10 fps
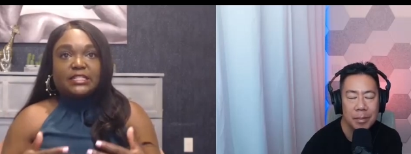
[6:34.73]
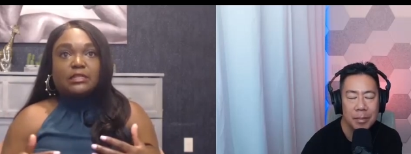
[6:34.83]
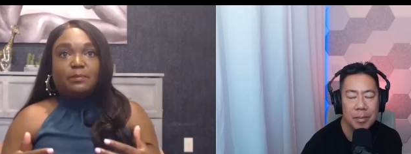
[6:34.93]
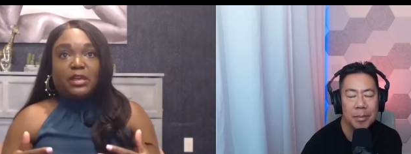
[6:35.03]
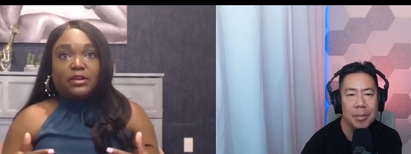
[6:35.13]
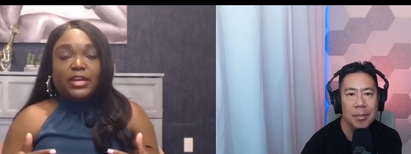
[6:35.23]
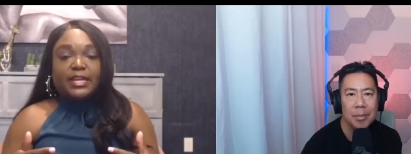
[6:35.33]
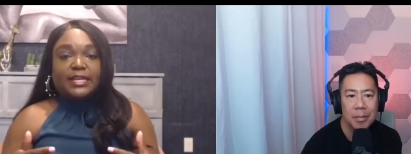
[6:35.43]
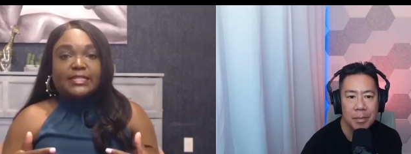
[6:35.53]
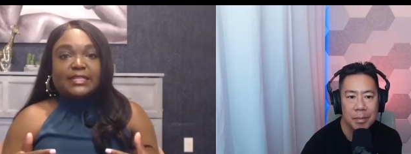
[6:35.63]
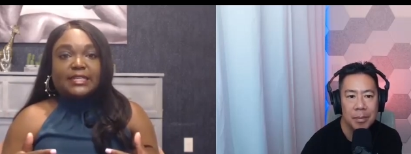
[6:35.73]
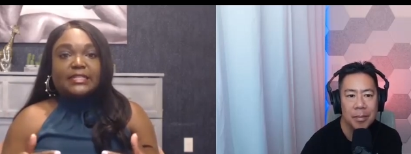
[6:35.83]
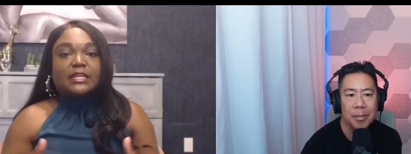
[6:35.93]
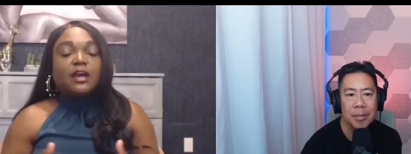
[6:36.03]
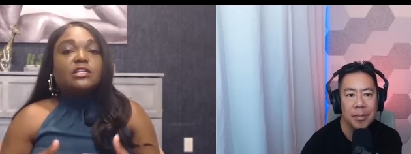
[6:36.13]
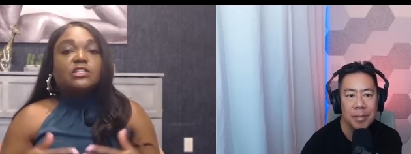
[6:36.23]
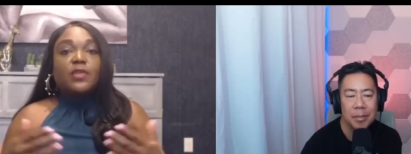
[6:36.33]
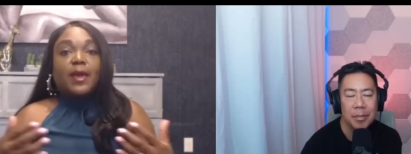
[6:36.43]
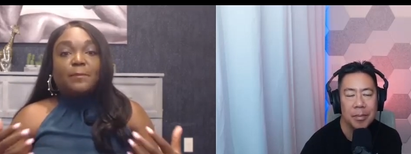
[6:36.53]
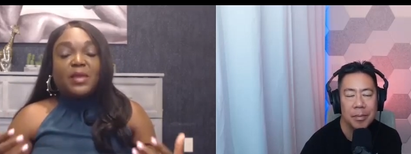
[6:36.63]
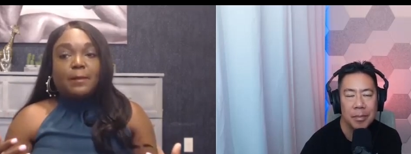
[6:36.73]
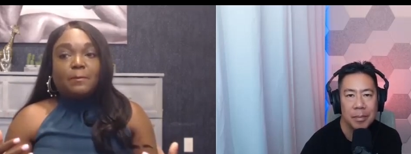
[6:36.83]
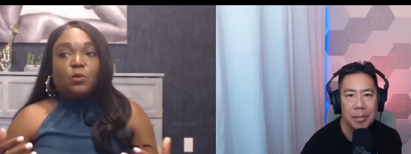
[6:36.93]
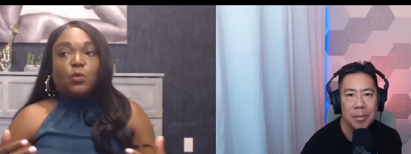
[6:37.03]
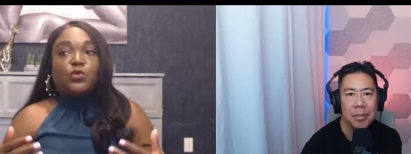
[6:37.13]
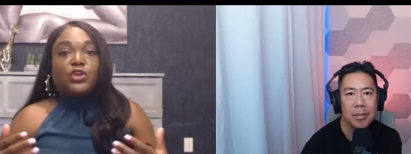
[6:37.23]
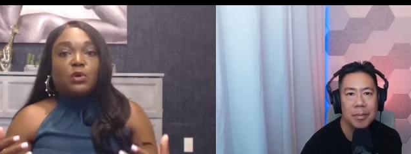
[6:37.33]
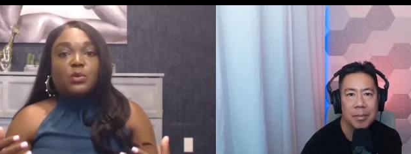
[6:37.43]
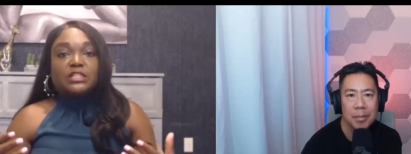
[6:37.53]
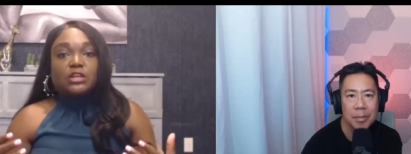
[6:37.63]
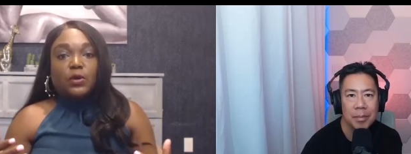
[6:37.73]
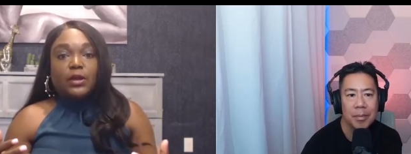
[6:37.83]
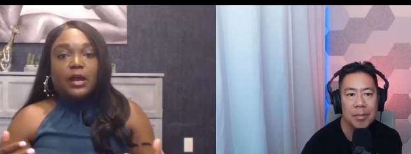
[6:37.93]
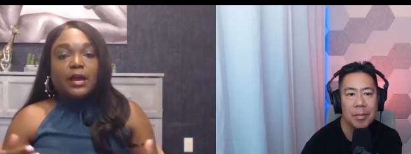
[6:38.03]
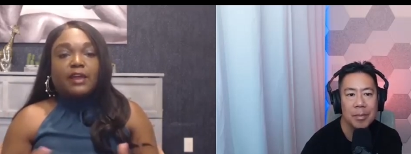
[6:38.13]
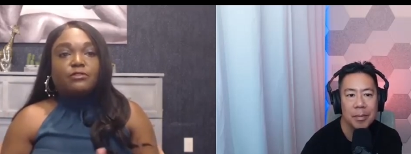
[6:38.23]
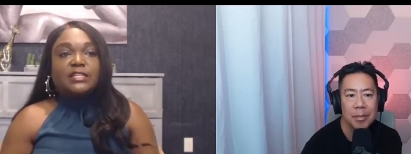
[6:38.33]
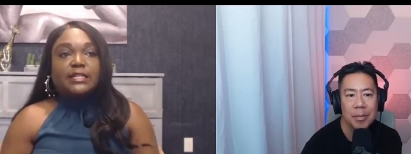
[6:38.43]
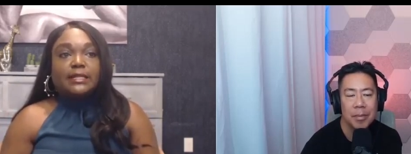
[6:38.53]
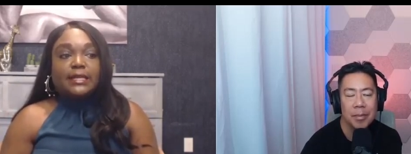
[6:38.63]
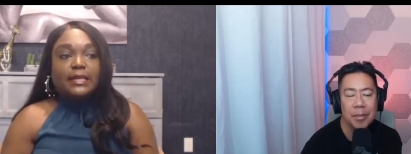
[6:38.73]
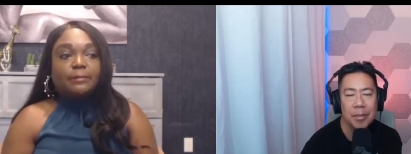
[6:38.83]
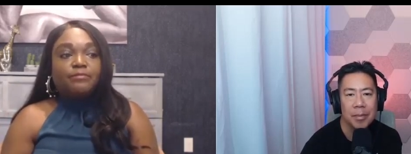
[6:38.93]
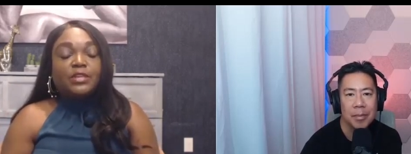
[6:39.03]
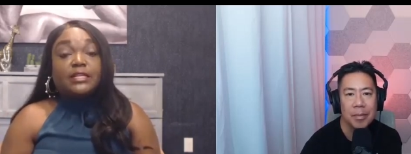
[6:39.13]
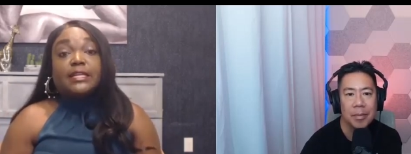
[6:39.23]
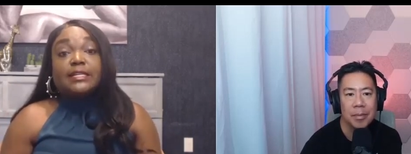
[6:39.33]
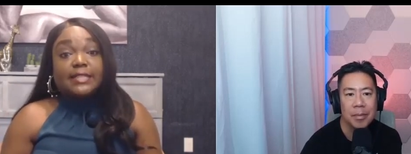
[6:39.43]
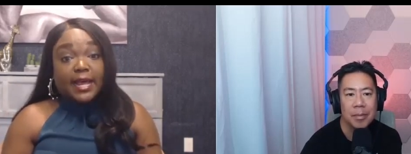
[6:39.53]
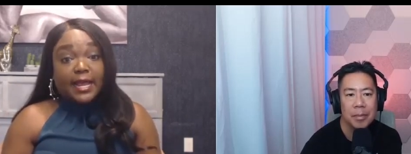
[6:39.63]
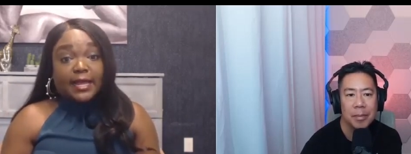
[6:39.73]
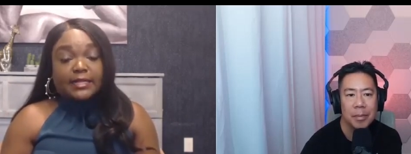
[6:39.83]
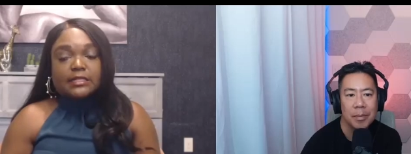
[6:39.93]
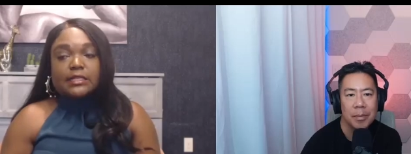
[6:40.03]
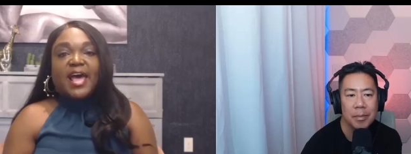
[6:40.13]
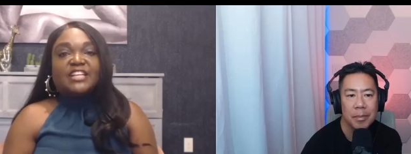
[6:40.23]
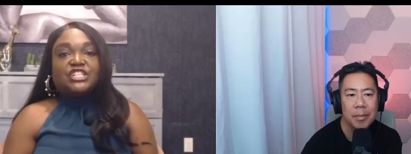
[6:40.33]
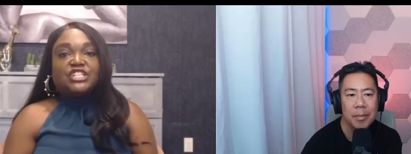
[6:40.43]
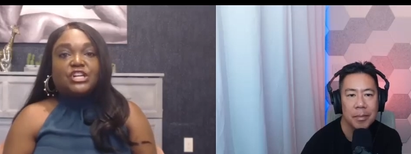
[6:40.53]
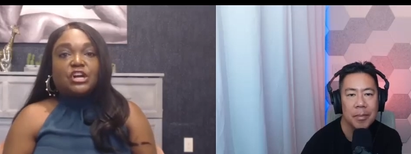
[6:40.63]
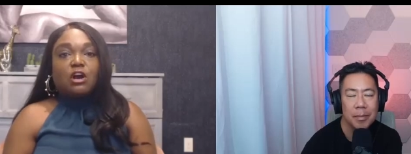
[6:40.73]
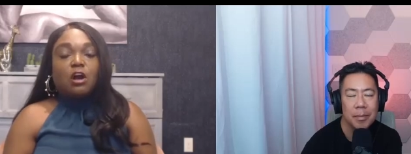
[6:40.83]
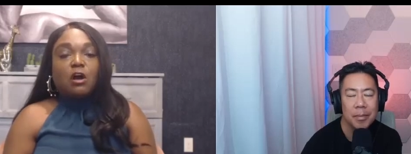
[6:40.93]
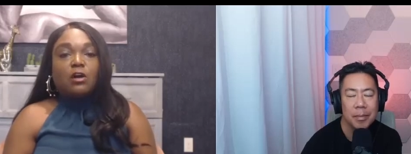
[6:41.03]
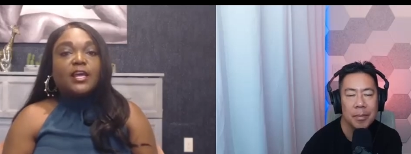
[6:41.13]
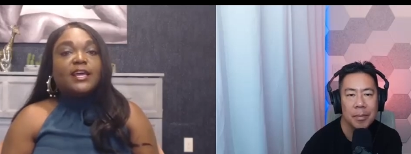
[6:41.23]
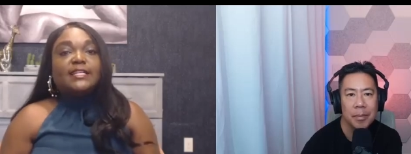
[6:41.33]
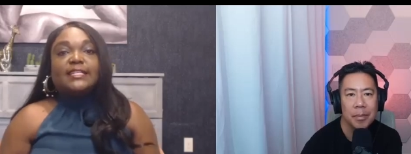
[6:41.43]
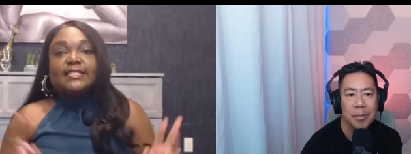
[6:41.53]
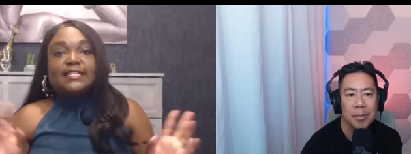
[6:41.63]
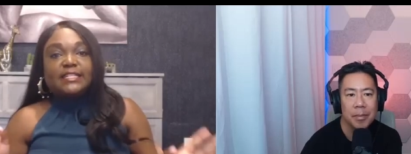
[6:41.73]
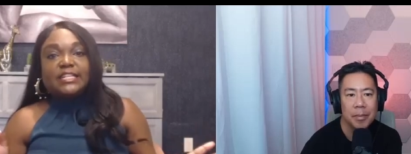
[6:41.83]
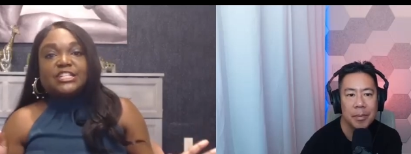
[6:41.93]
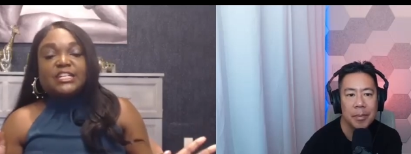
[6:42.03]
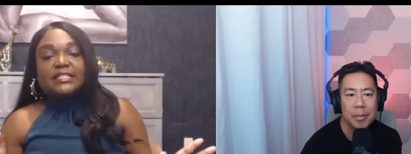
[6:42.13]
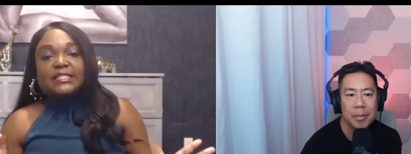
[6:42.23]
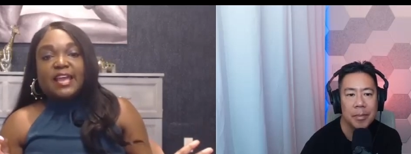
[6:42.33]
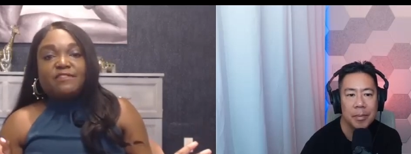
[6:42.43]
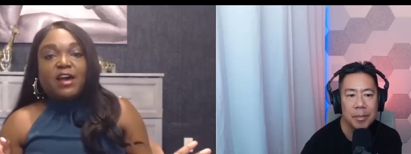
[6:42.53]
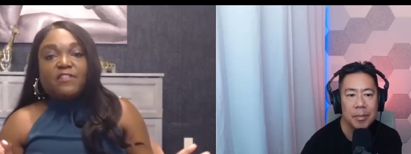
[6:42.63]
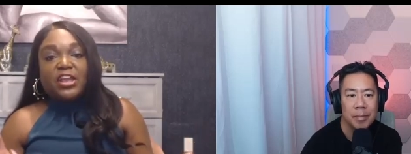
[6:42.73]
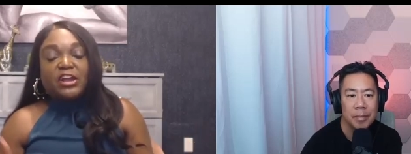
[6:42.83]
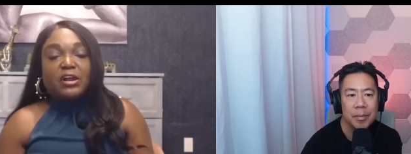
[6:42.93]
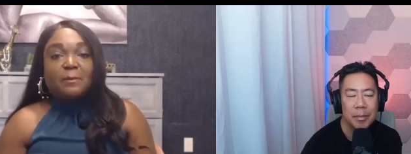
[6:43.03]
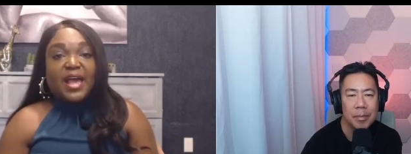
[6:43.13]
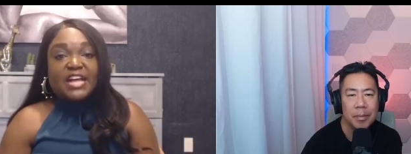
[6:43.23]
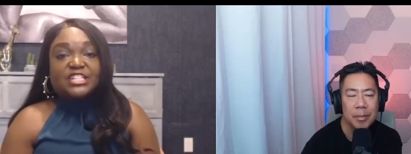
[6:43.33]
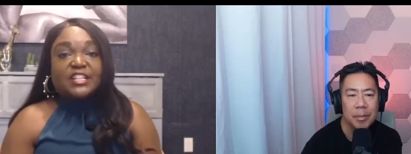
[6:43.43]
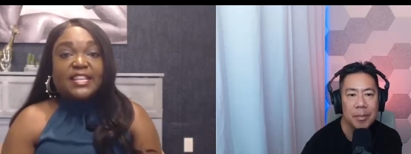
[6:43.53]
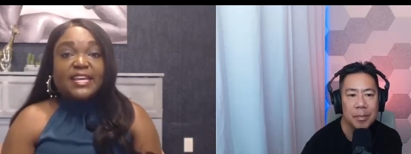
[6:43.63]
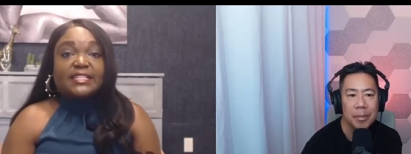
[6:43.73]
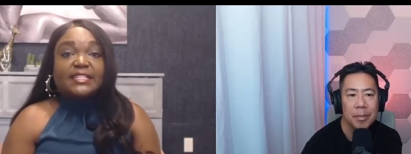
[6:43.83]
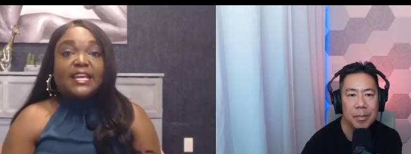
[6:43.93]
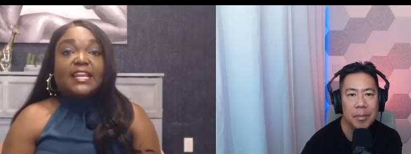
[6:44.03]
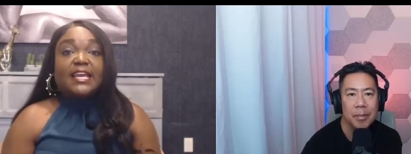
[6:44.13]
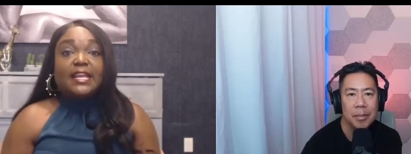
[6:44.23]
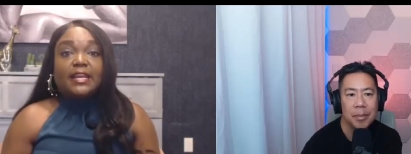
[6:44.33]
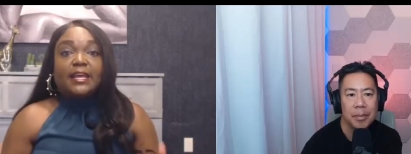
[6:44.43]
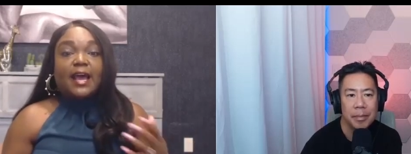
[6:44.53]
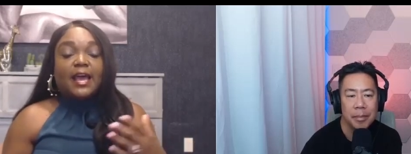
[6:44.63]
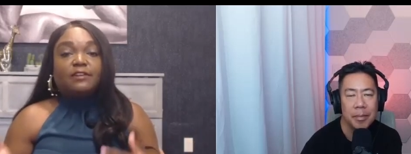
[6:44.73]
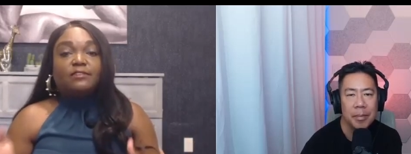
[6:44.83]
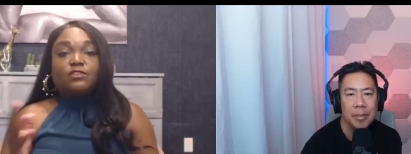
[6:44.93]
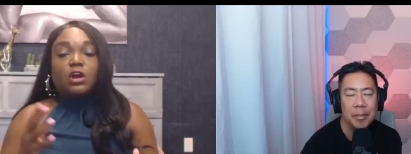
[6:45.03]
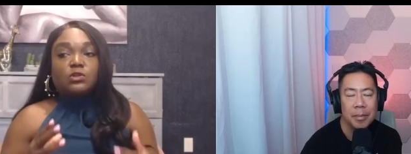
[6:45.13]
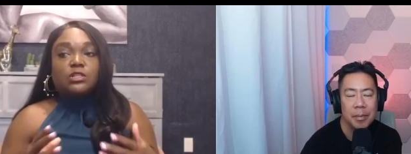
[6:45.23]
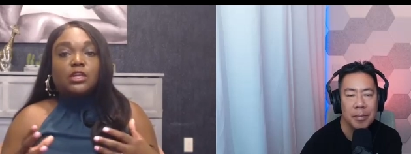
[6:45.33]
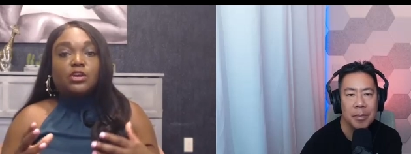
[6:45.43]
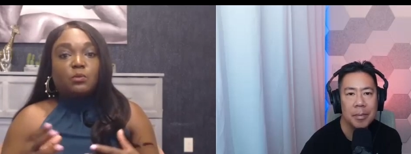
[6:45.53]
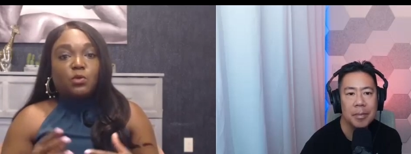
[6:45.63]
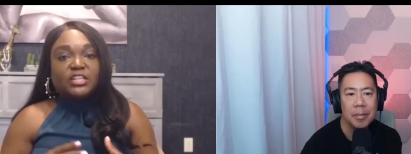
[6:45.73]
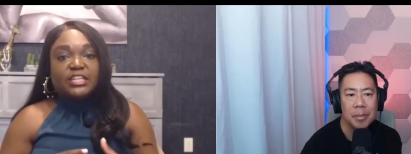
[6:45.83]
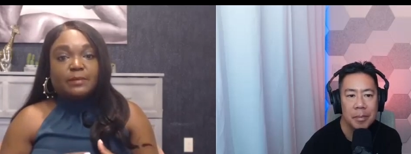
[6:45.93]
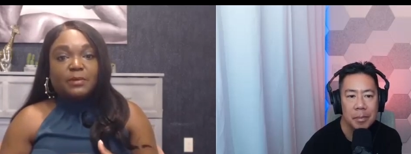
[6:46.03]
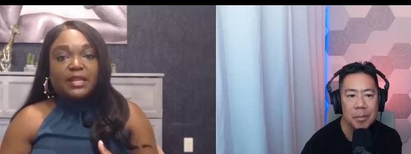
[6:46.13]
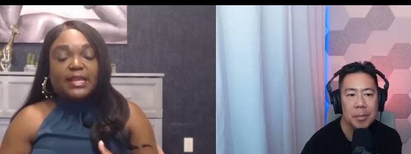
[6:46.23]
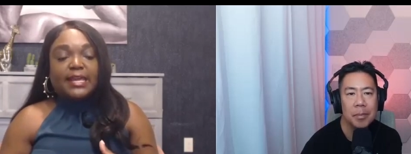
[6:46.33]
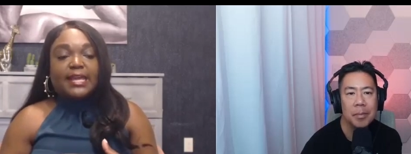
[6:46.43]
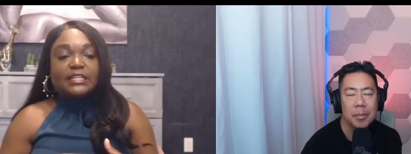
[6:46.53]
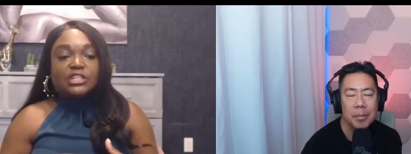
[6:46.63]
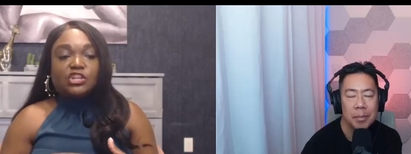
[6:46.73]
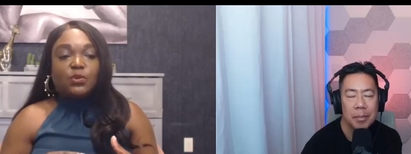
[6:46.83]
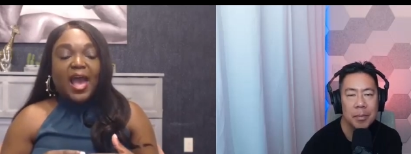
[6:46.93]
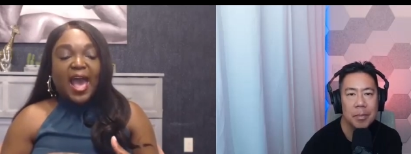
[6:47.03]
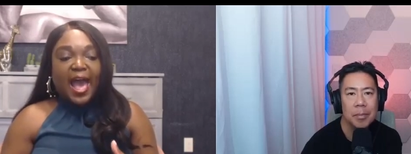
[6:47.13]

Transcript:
Speaker 1: these experiences so that people will know what's going on. I recently did a TEDx last year called Did Disney Just Save Healthcare? Imagine This. And in it, it kind of goes a little more deeply into